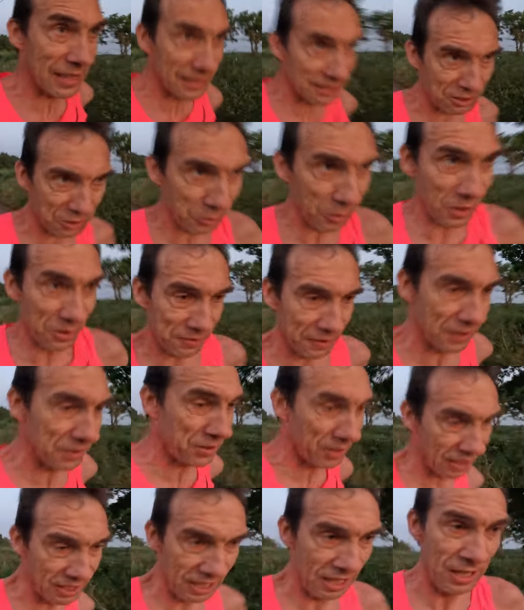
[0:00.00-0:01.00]
And despite the
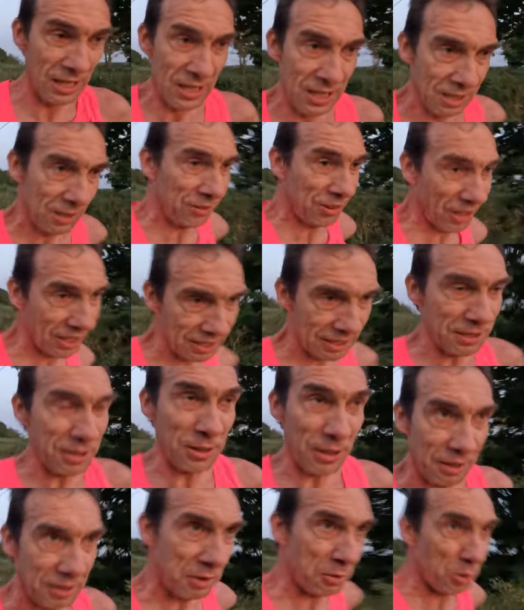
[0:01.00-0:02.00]
fact saying I
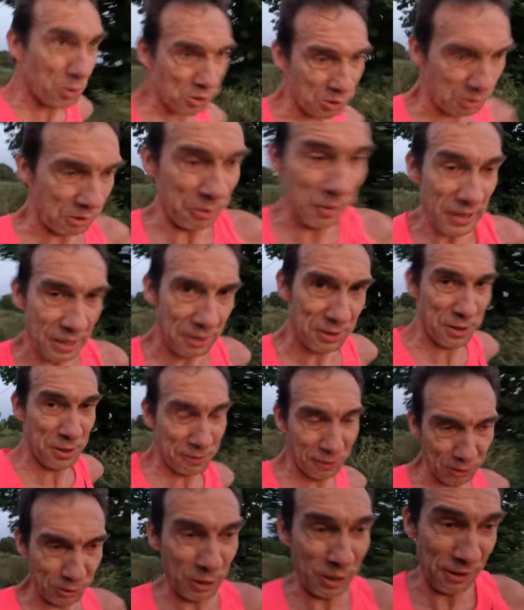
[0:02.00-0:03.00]
don't carry water me, I
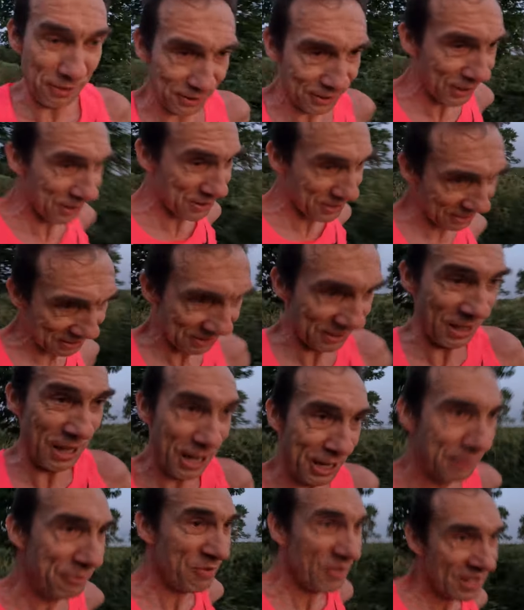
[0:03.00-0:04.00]
actually feel quite thirsty, so
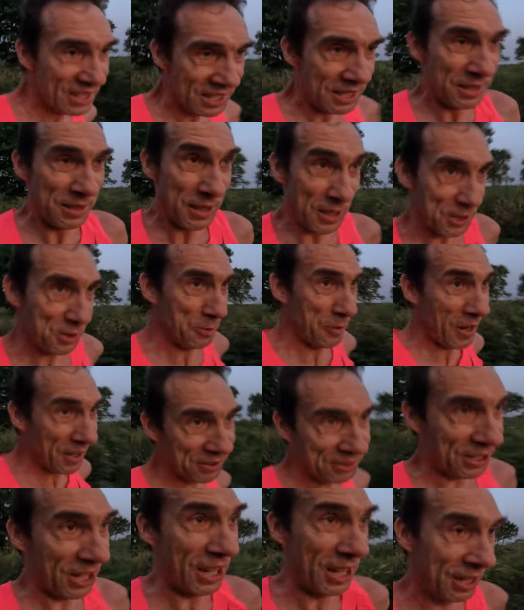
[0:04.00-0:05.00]
needs
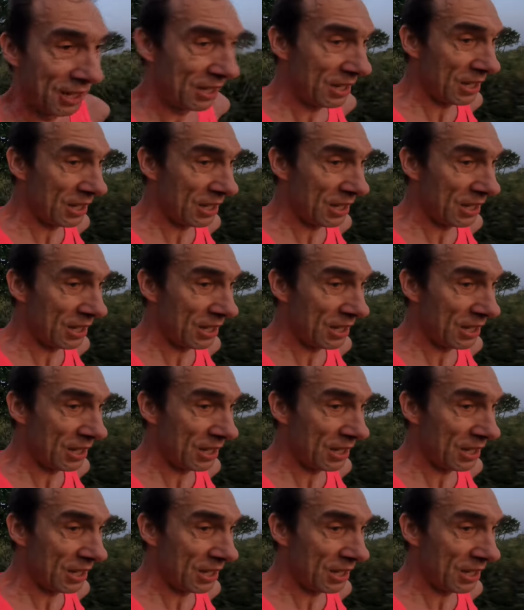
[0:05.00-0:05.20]
must.